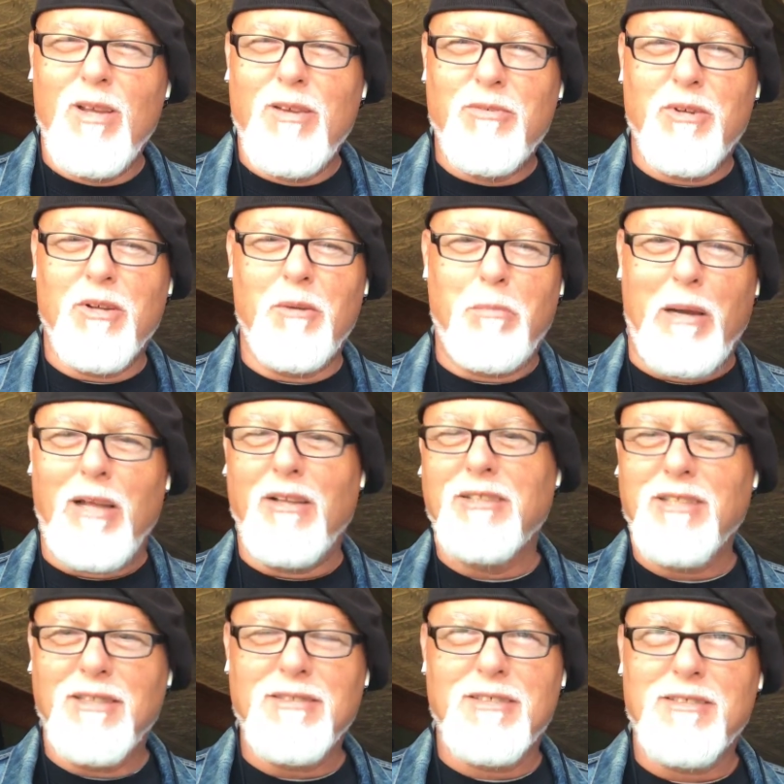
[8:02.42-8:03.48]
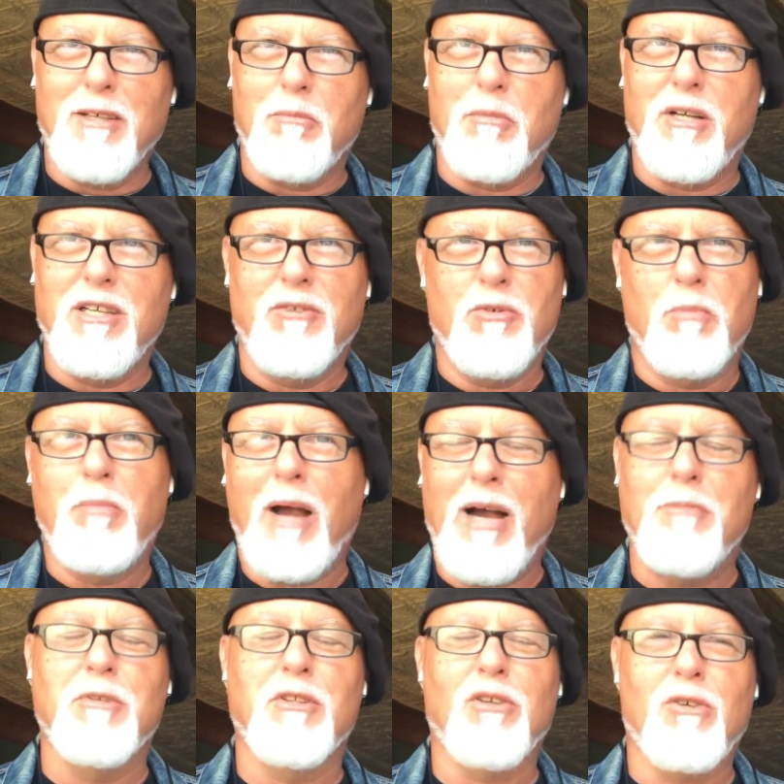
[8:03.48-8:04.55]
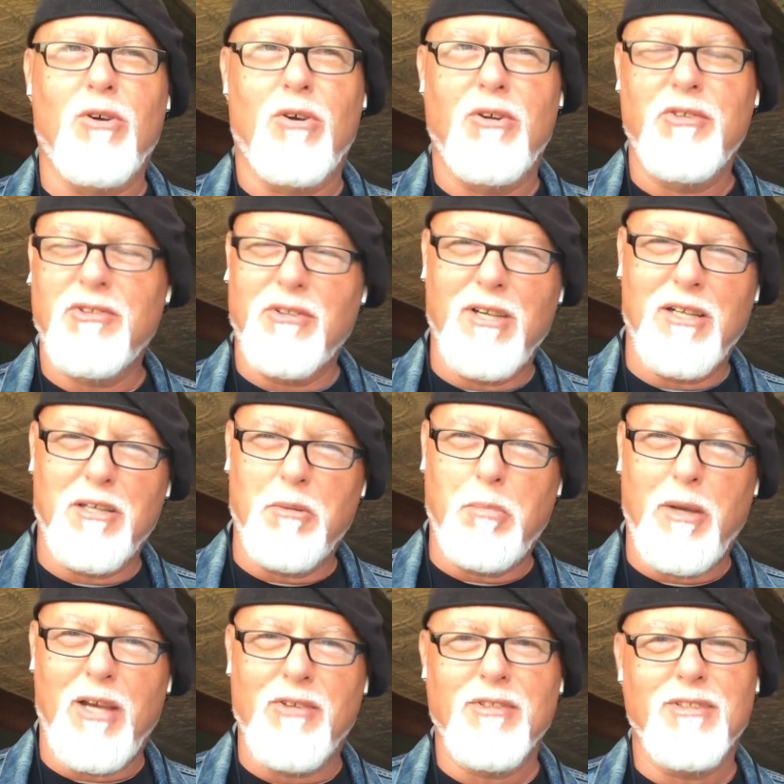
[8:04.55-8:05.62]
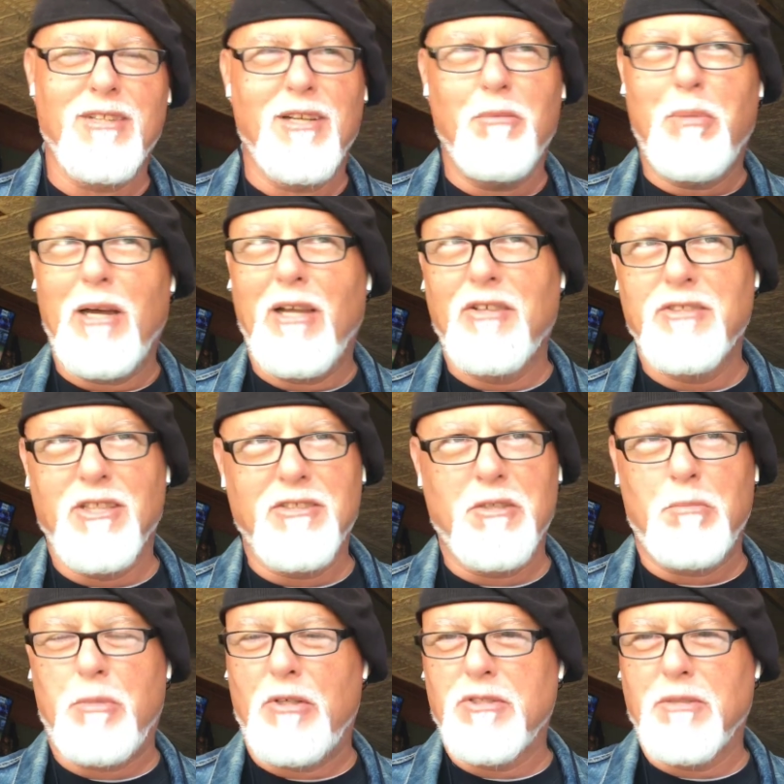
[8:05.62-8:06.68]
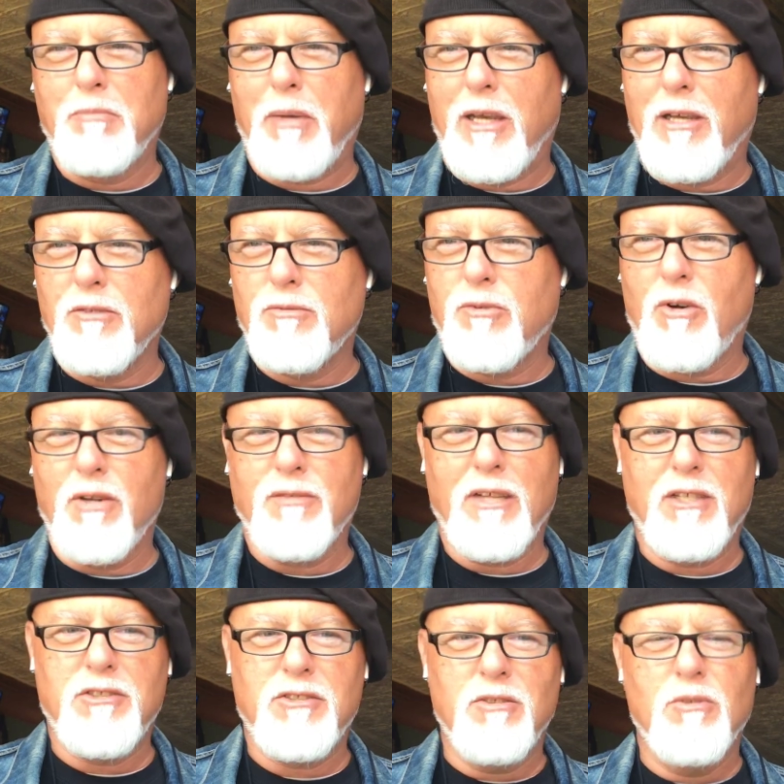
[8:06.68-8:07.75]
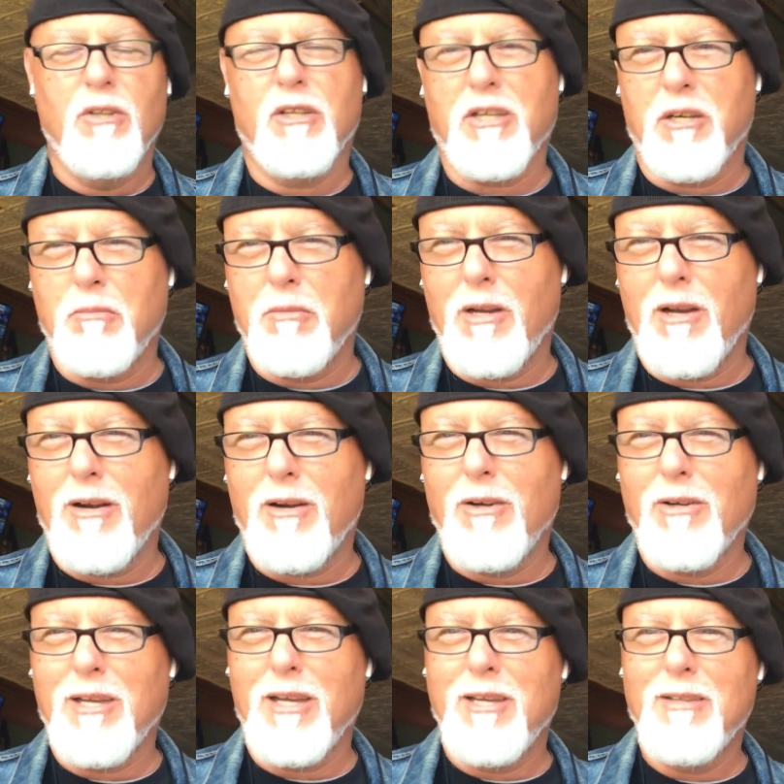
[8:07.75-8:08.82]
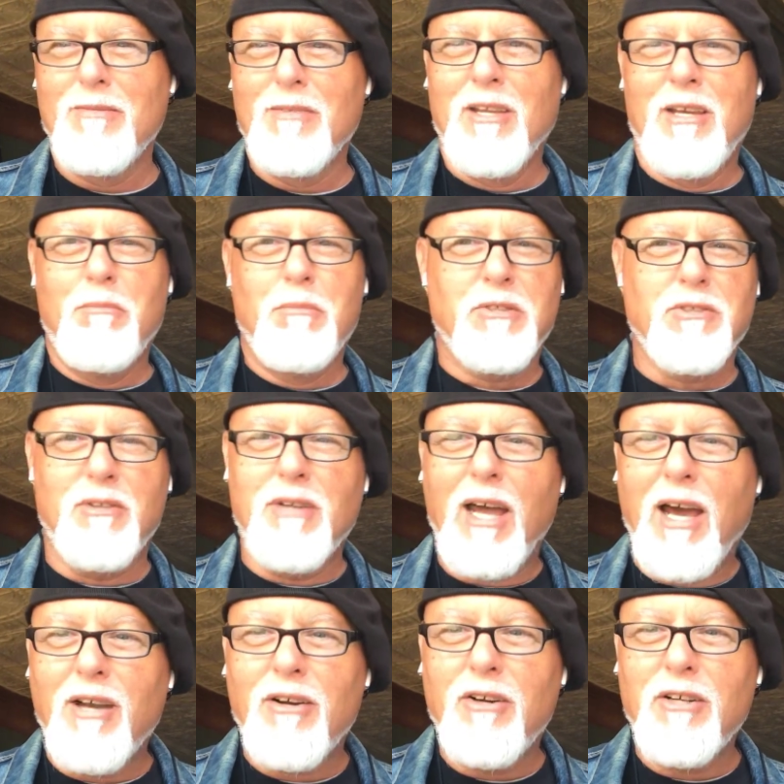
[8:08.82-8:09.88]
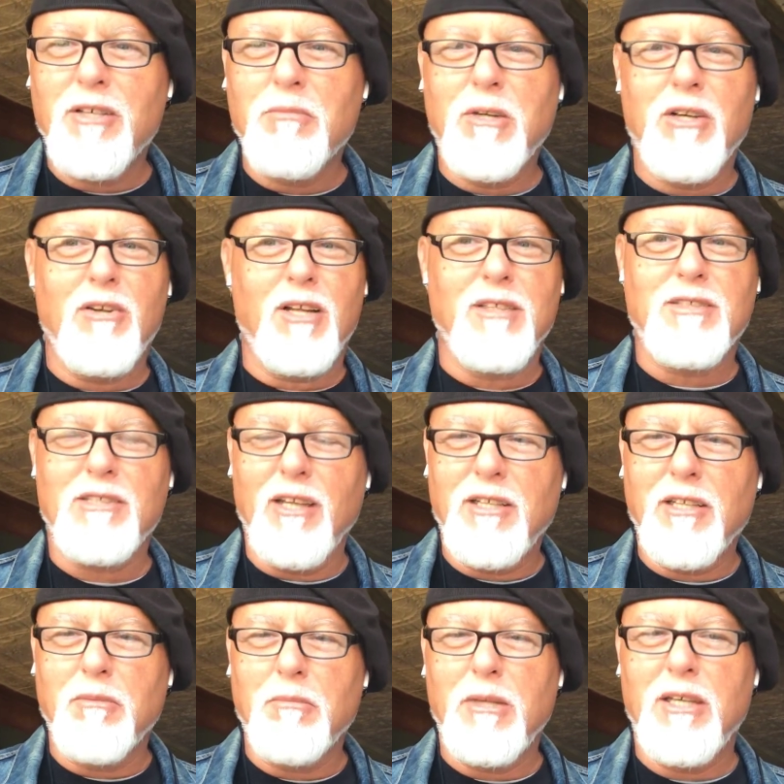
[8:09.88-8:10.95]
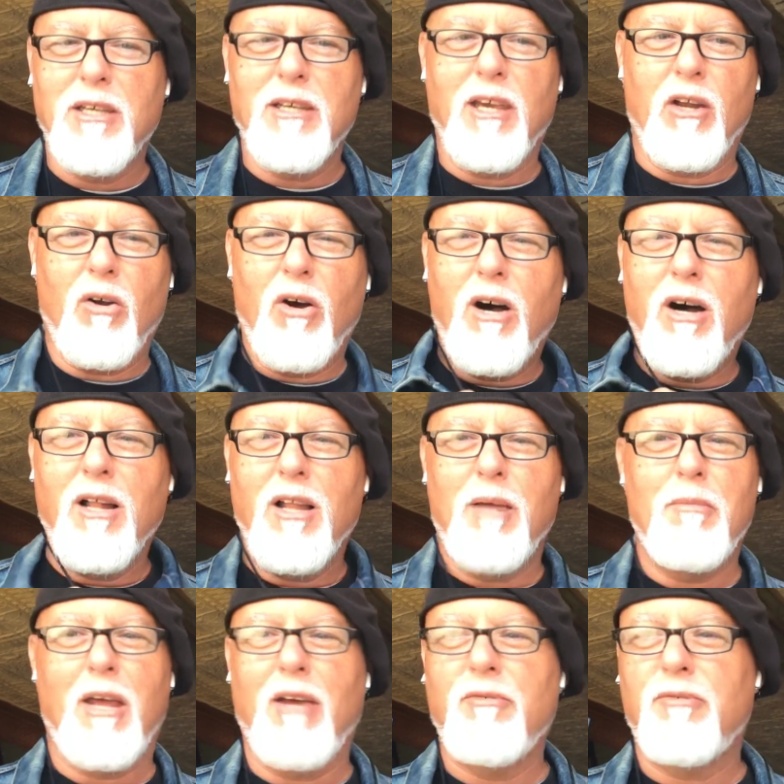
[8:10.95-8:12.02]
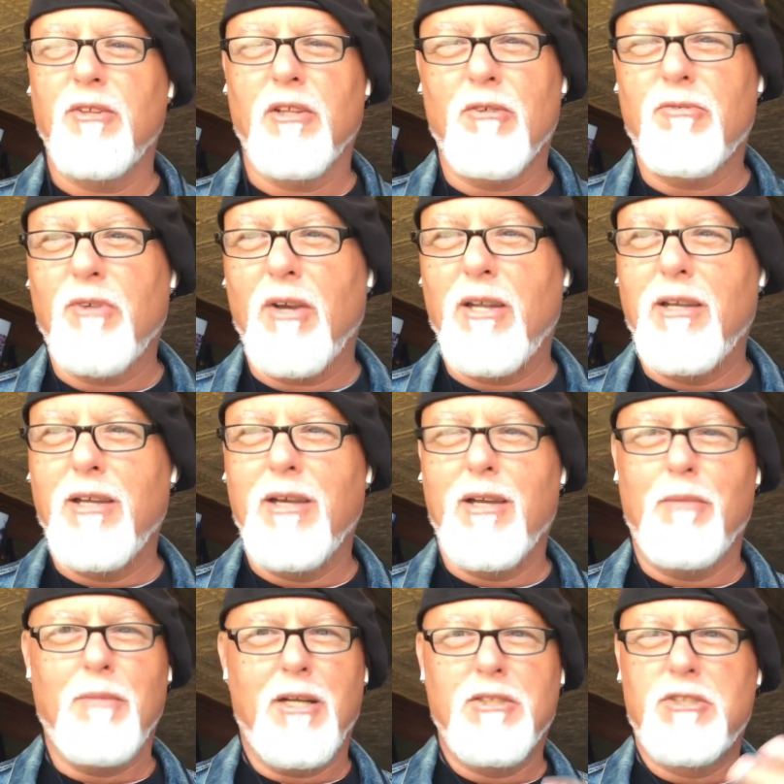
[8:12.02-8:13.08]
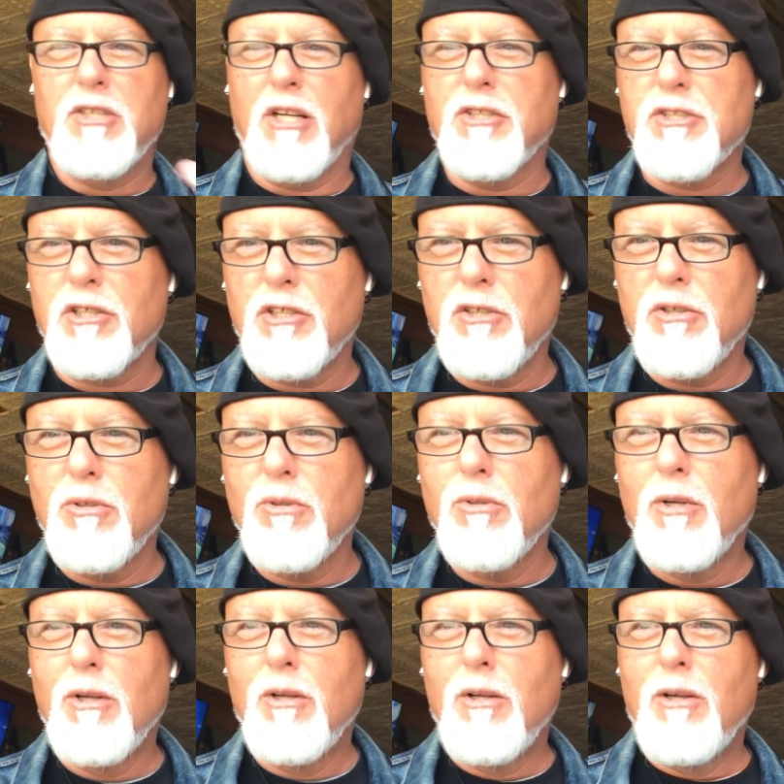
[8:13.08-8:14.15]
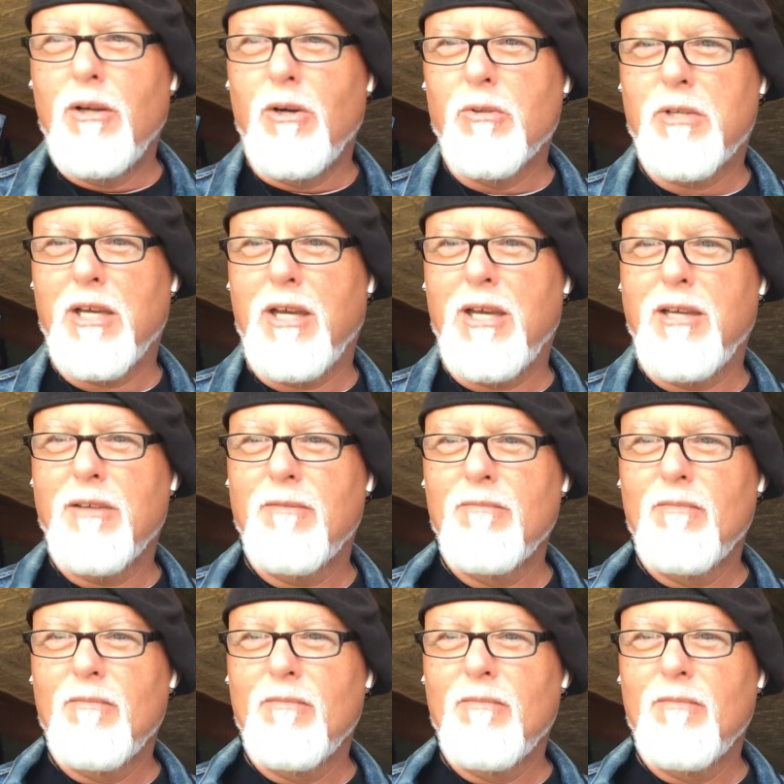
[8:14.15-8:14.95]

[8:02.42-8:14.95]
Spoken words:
If you're going to apologize to somebody, if you're bombing the course, you're not going to pass it. Then apologize to the person paying for it. If that's you, look in a mirror, okay? Because you're not hurting me. You're not slighting me at all. I'm not feeling offended. I'm not judging you, okay?